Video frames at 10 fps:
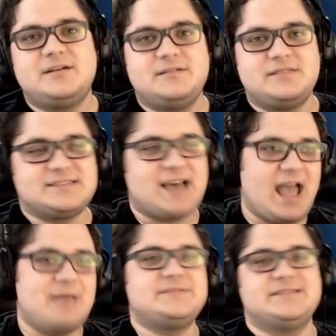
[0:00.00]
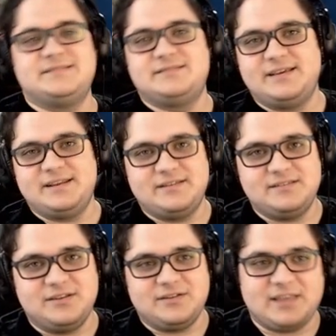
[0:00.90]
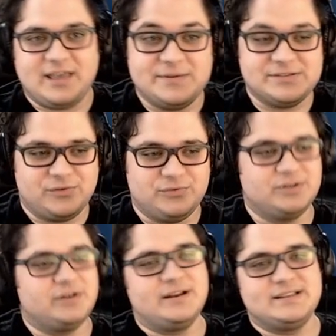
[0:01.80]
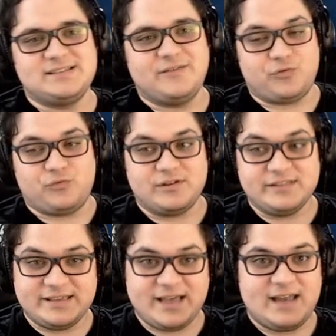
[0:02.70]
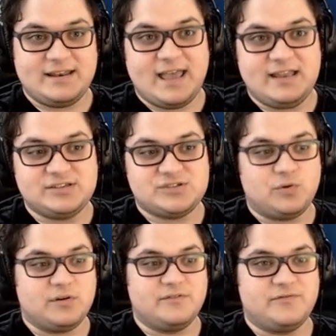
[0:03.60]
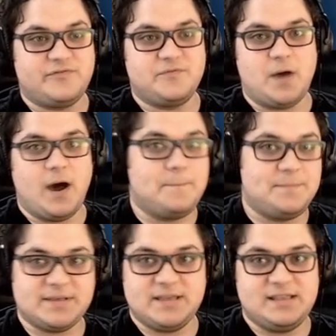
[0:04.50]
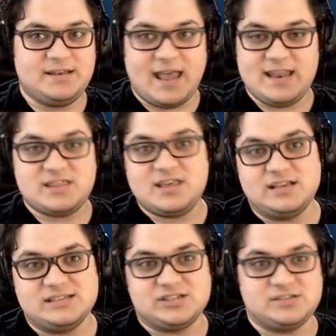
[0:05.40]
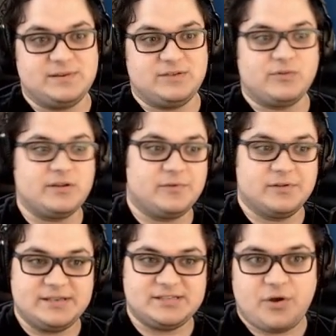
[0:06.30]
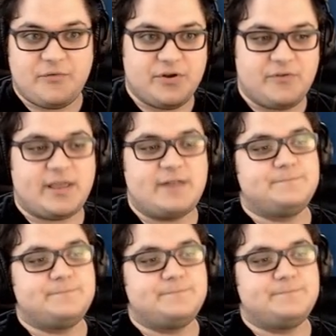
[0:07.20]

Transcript: the times, and, and you know, the game is older, and it's never really gotten any sort of up in anything. It's just been re-released over and over again,